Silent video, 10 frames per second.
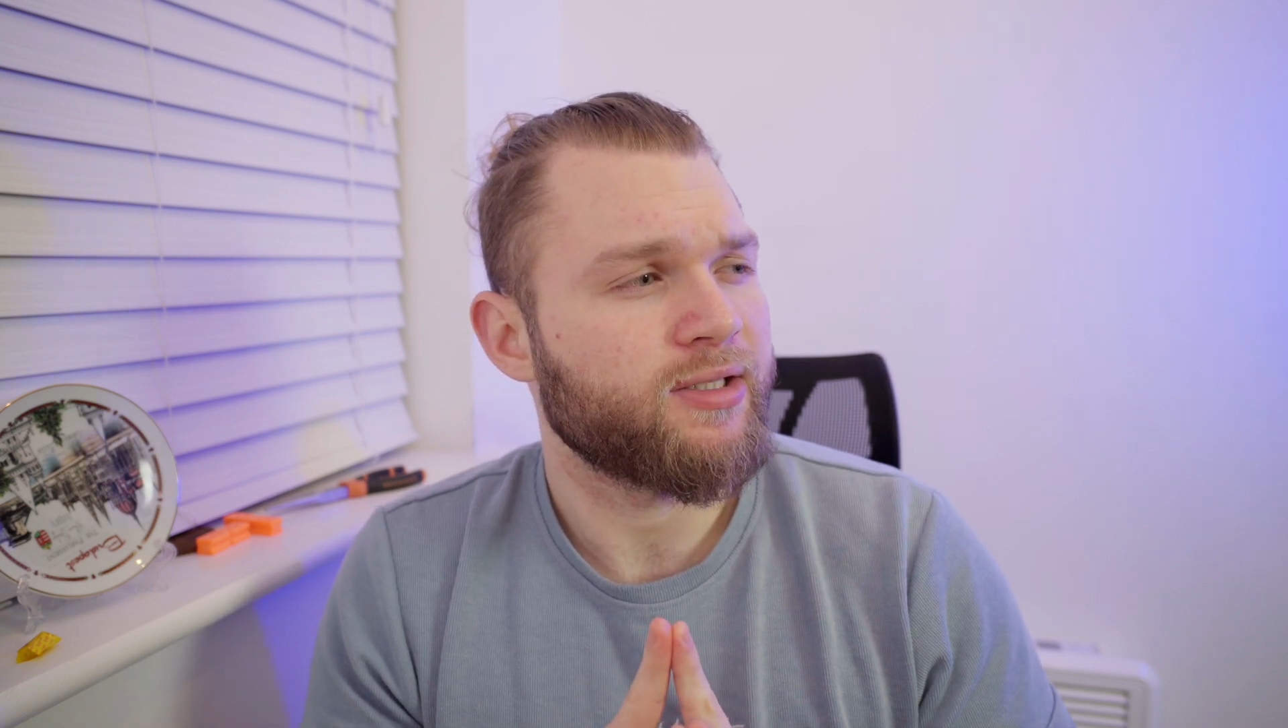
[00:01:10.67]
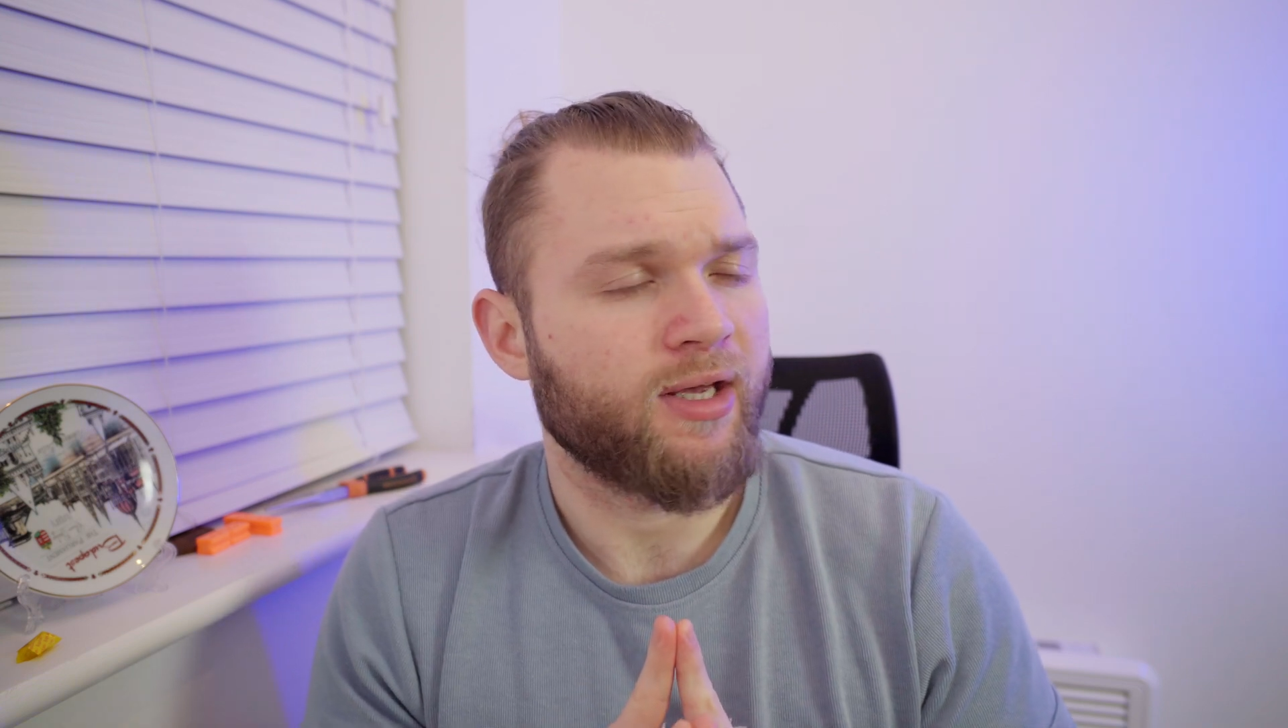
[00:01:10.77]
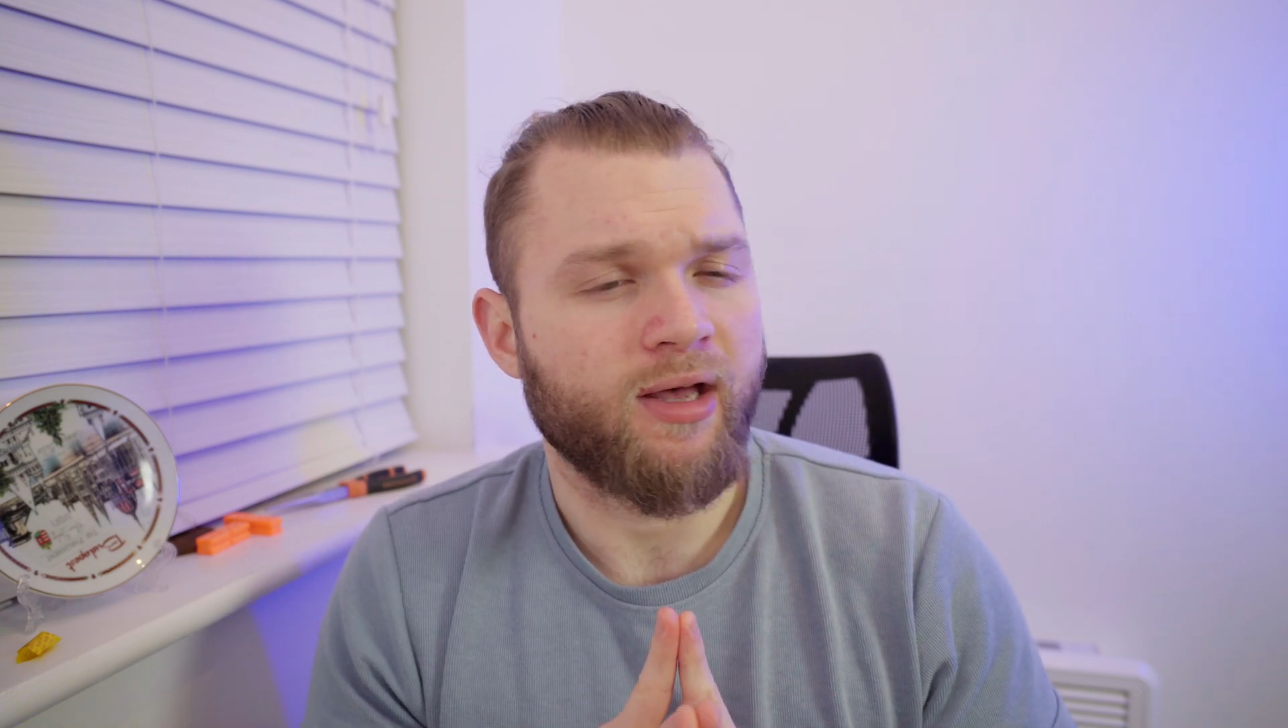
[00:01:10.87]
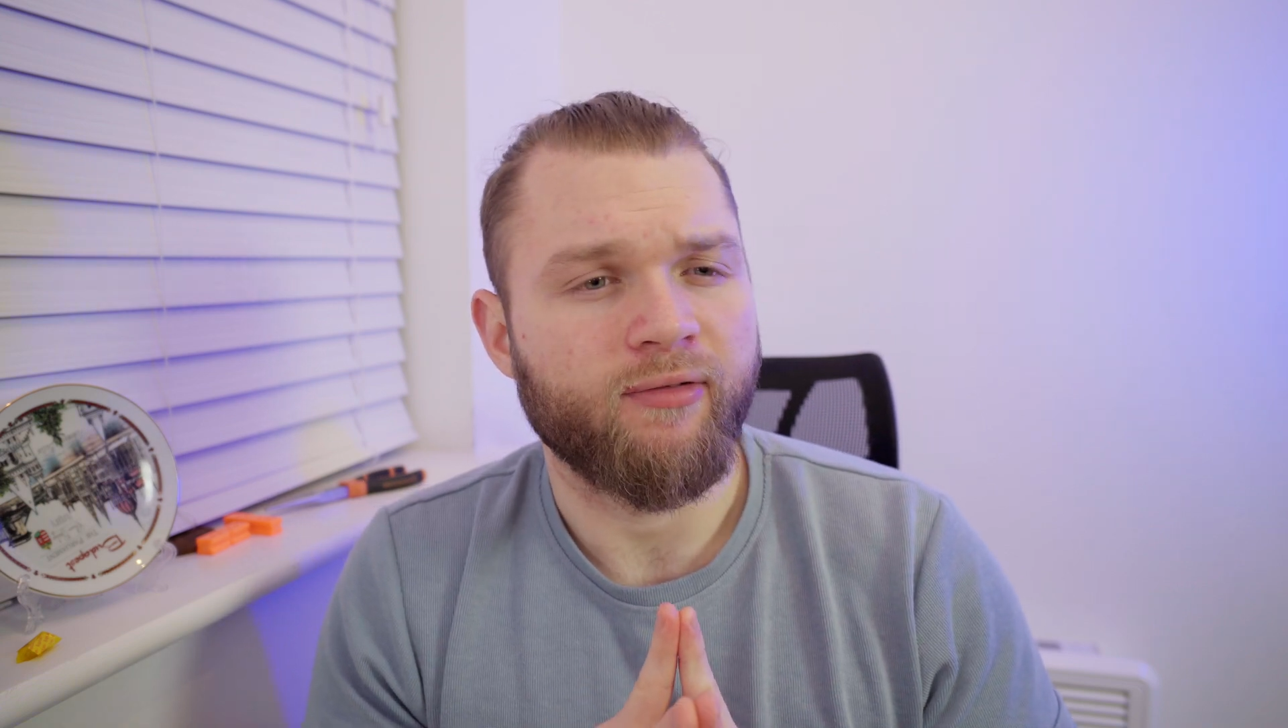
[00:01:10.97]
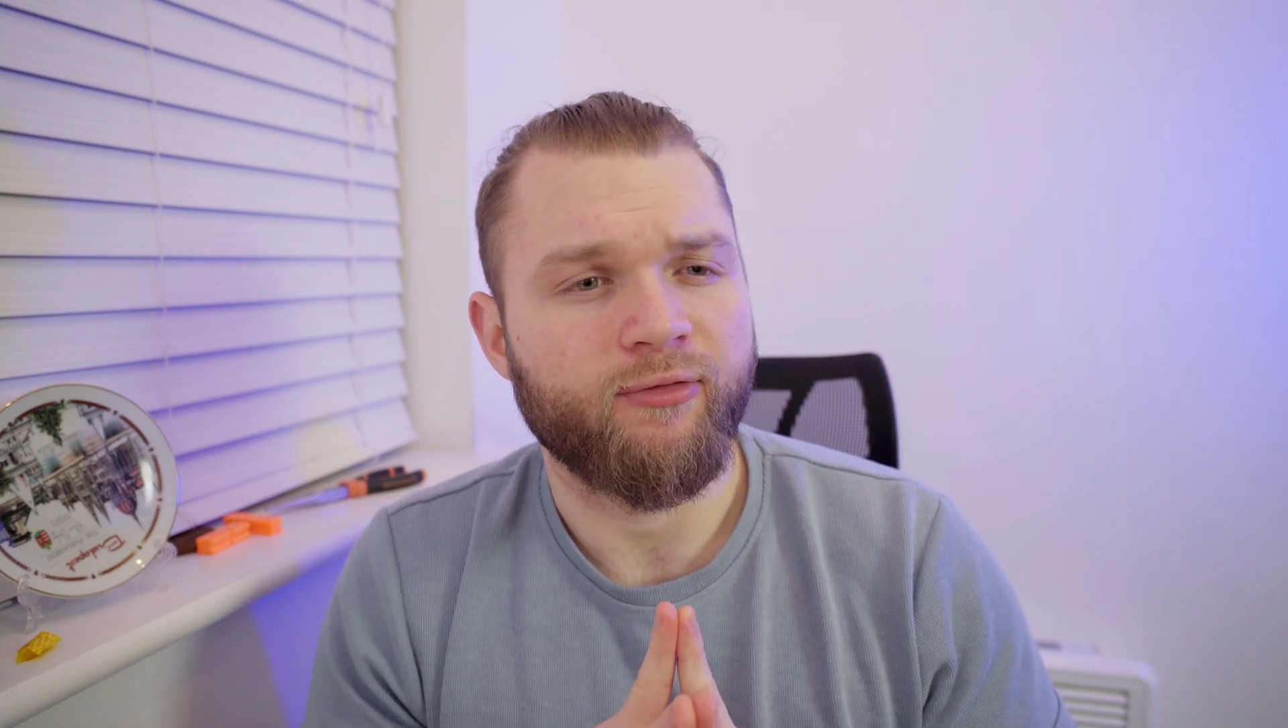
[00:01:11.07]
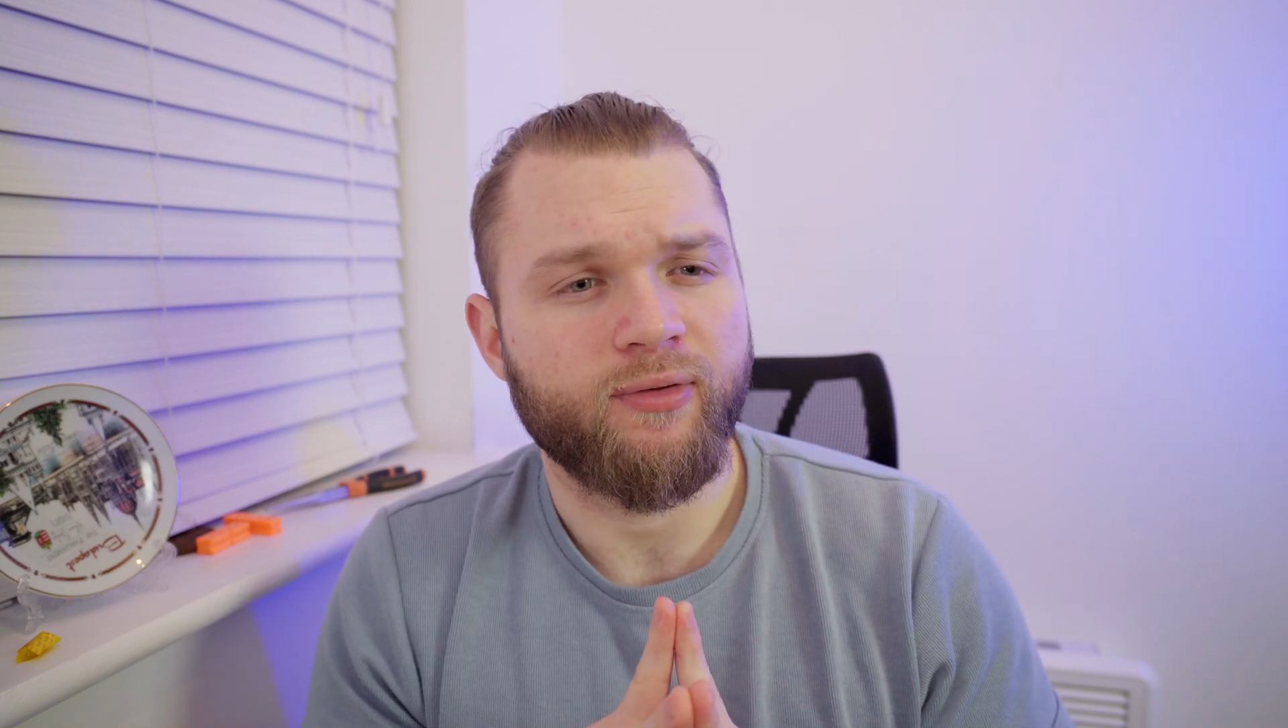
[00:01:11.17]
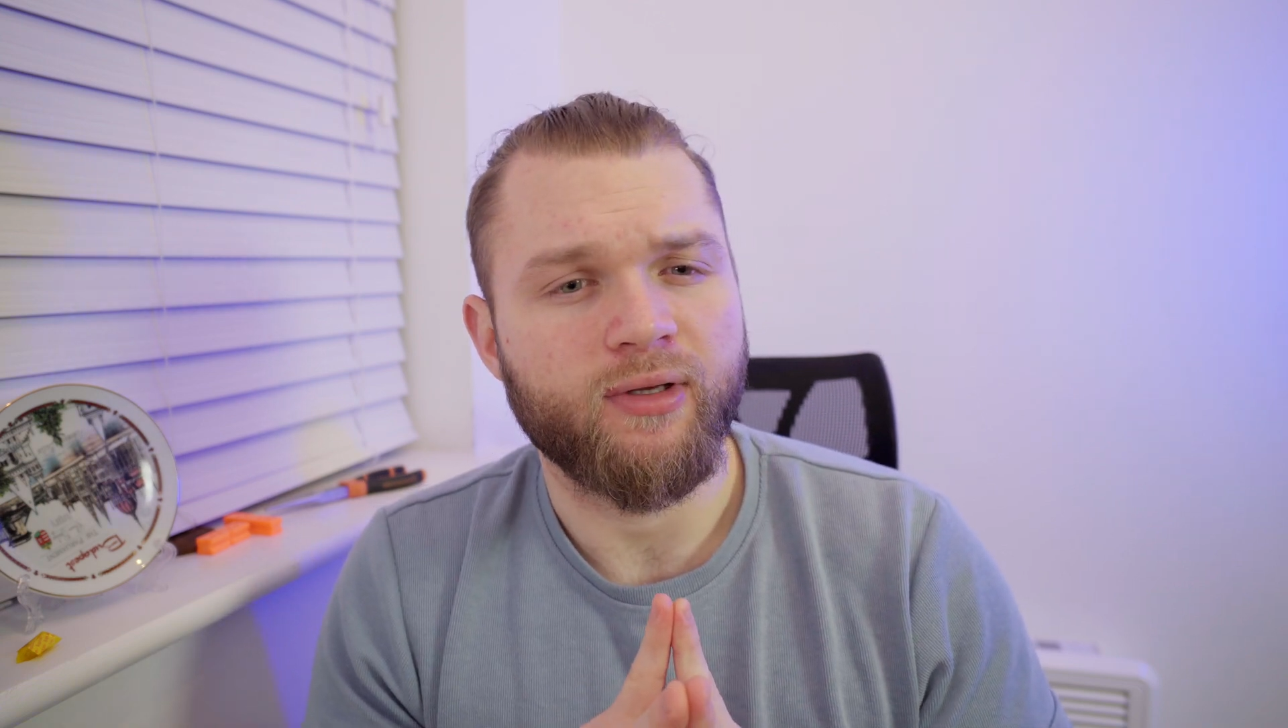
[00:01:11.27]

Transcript: to have